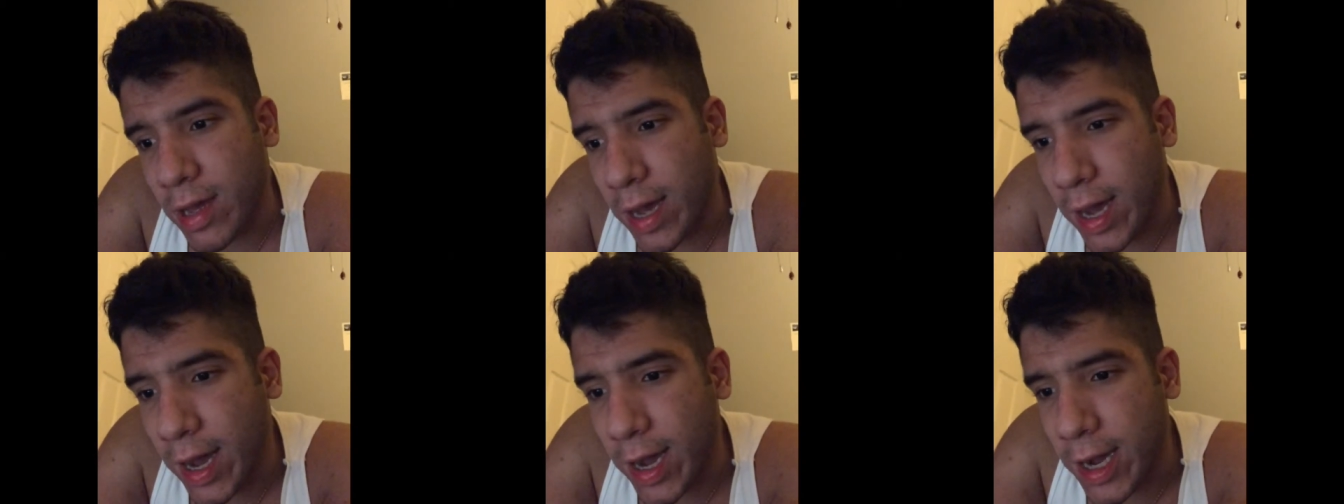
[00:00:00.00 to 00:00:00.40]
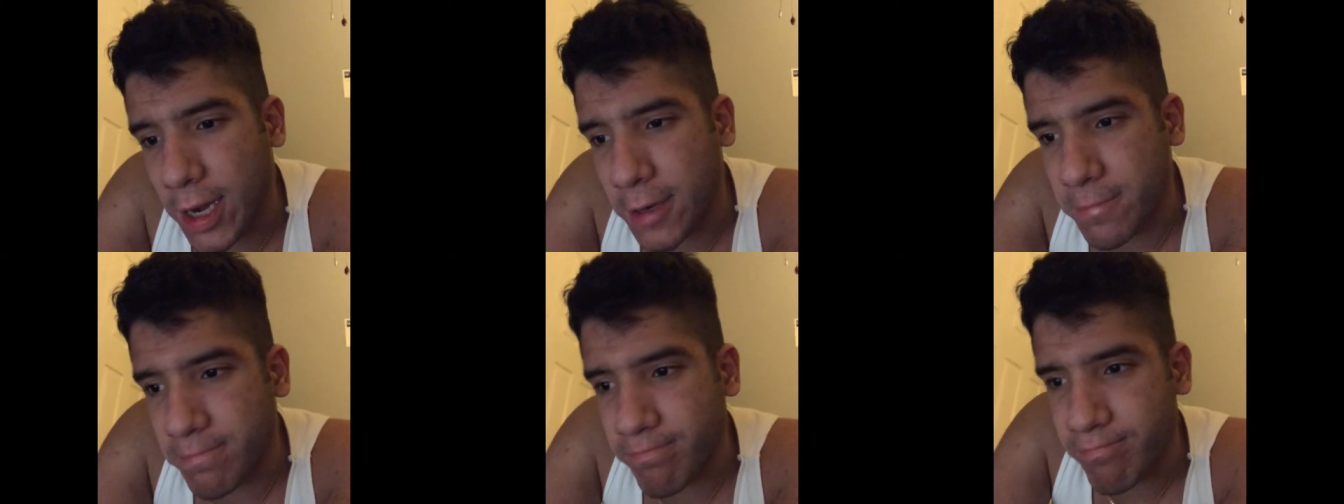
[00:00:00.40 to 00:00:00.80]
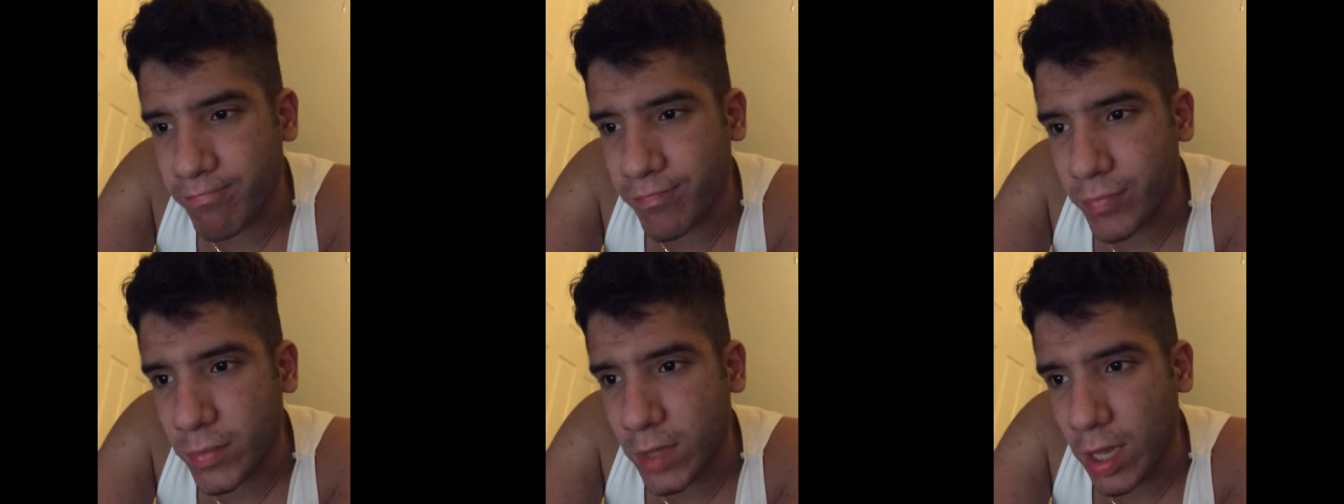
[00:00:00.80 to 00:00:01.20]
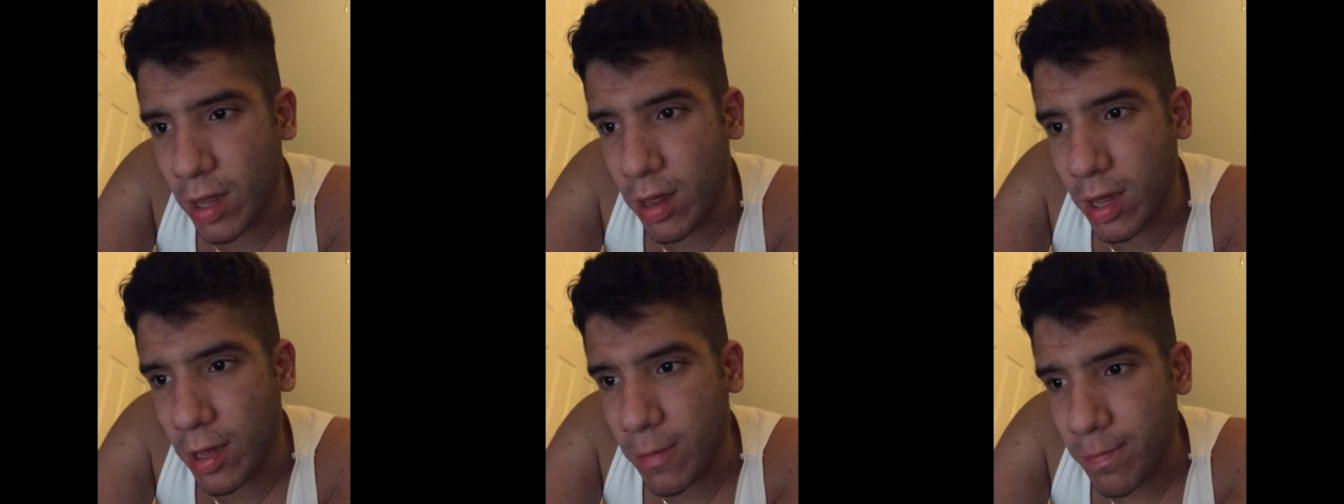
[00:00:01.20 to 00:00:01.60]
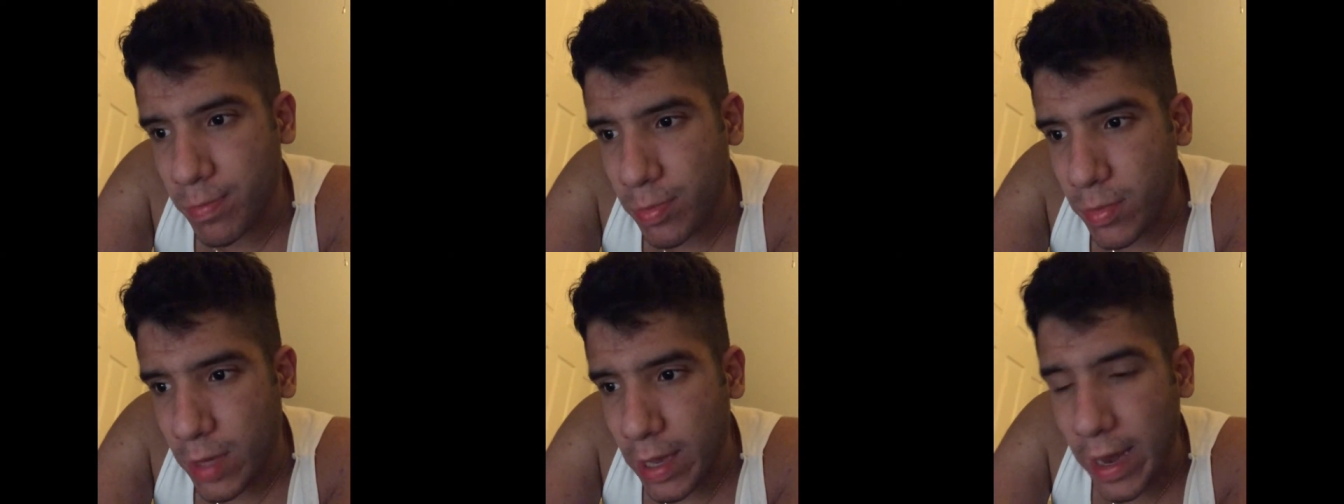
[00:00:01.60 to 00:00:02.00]
Let's see.
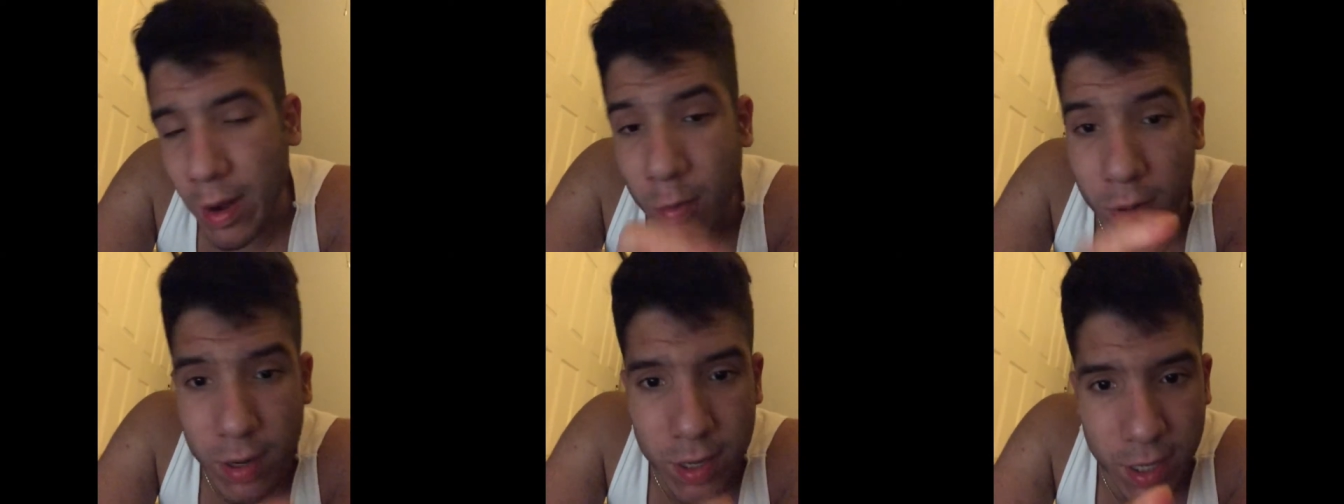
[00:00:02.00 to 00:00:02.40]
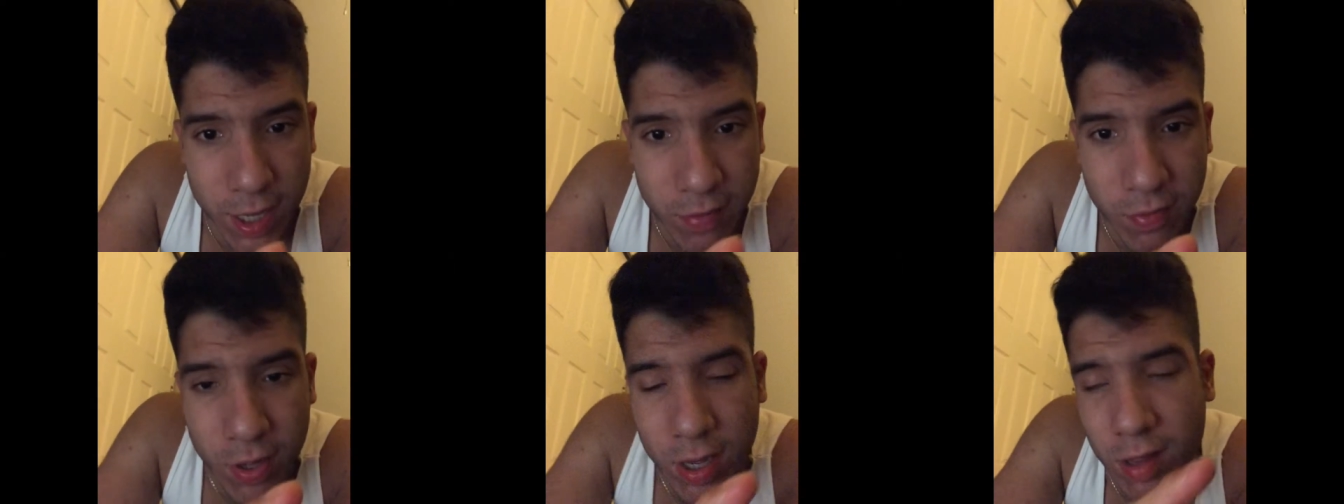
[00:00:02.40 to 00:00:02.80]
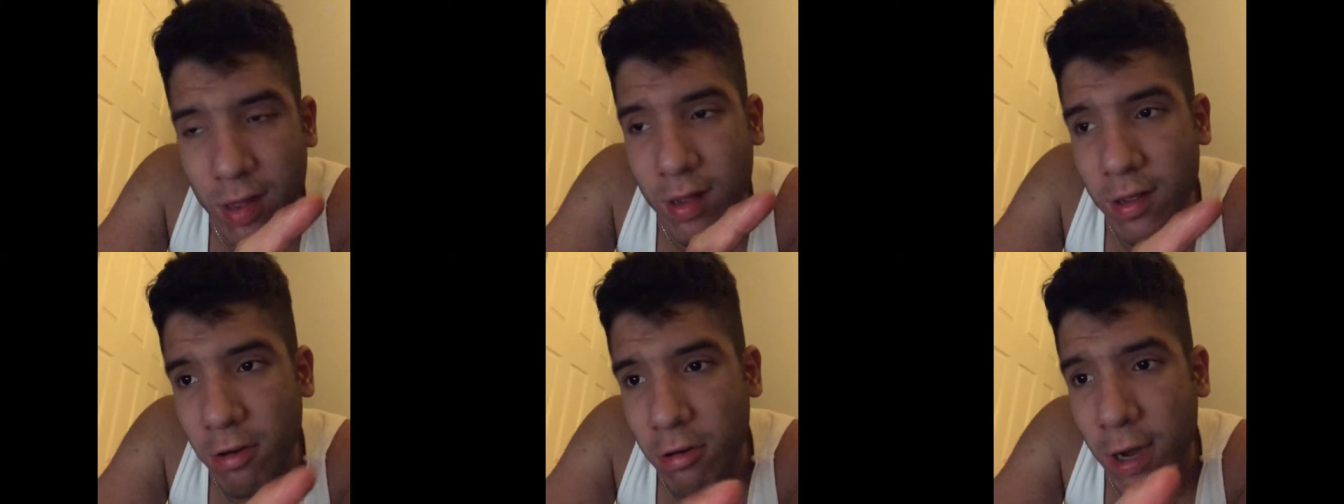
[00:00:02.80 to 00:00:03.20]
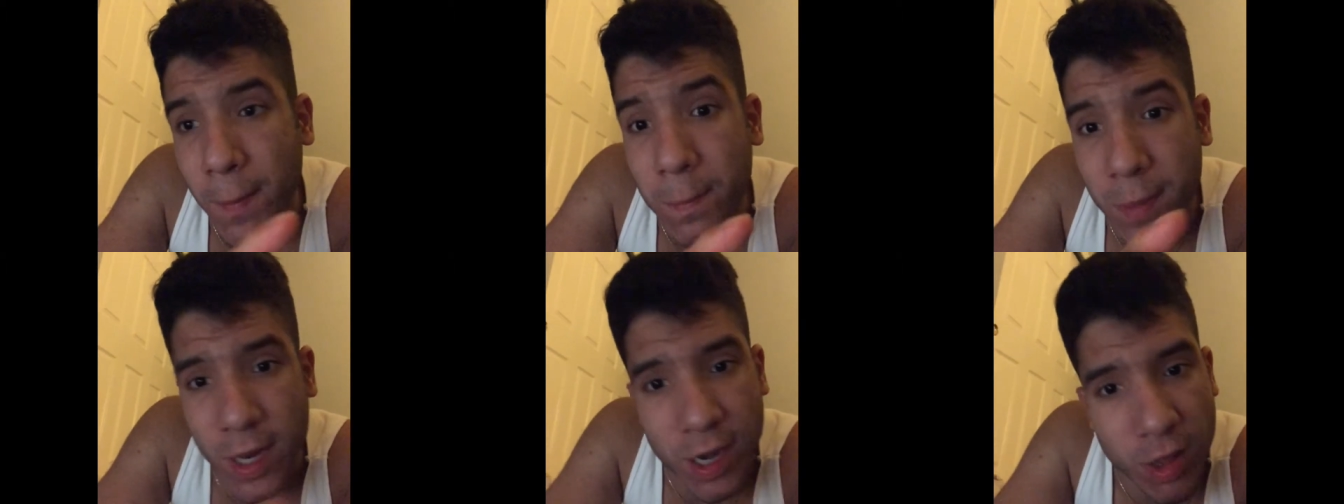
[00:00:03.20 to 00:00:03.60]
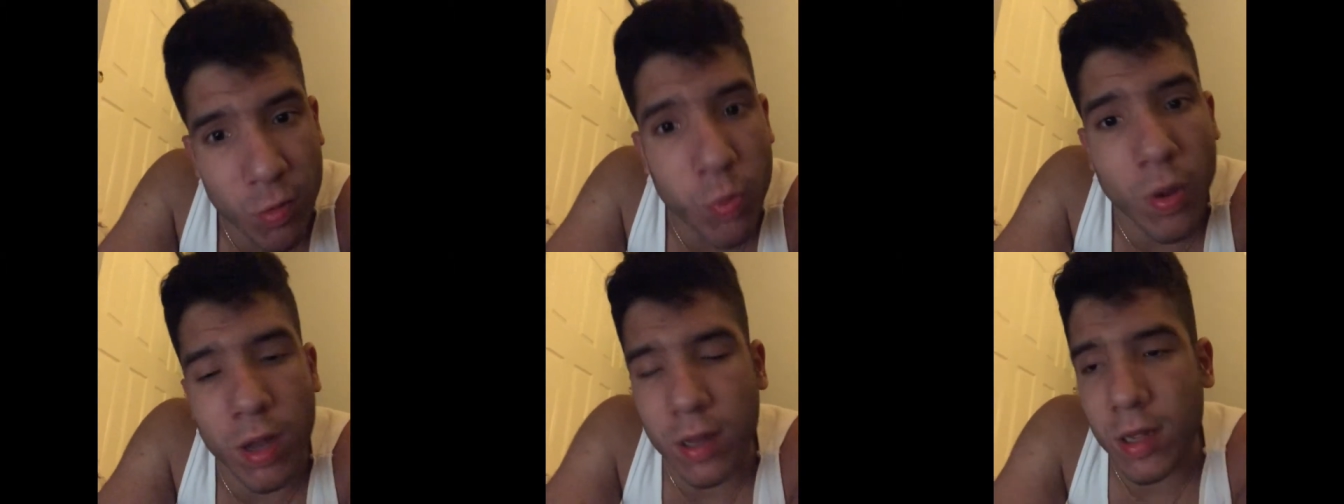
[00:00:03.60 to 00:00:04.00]
And I wanted to give you guys a little update as
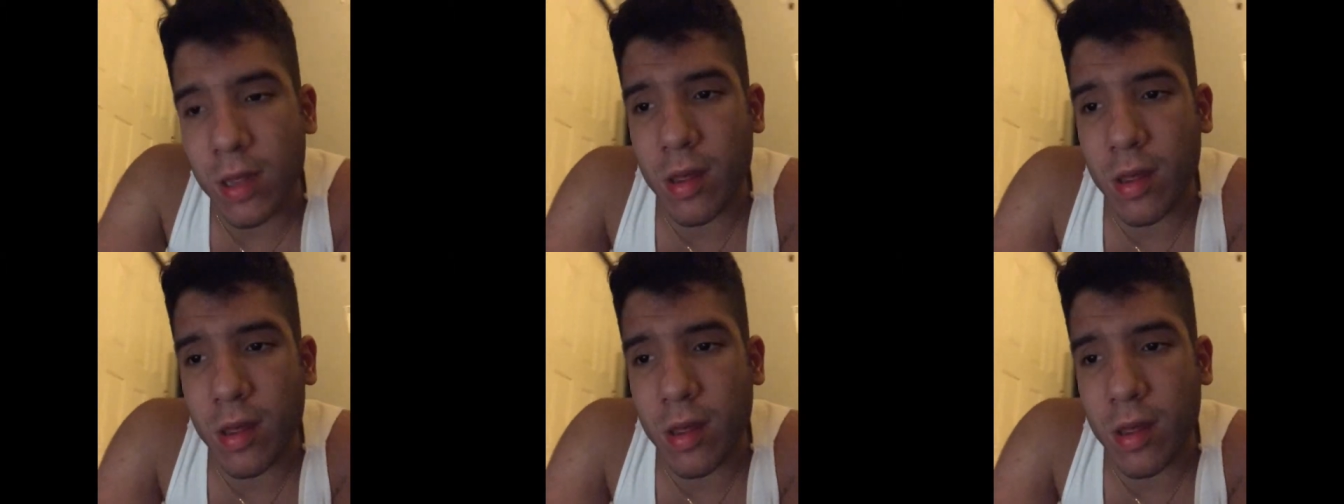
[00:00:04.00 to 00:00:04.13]
well.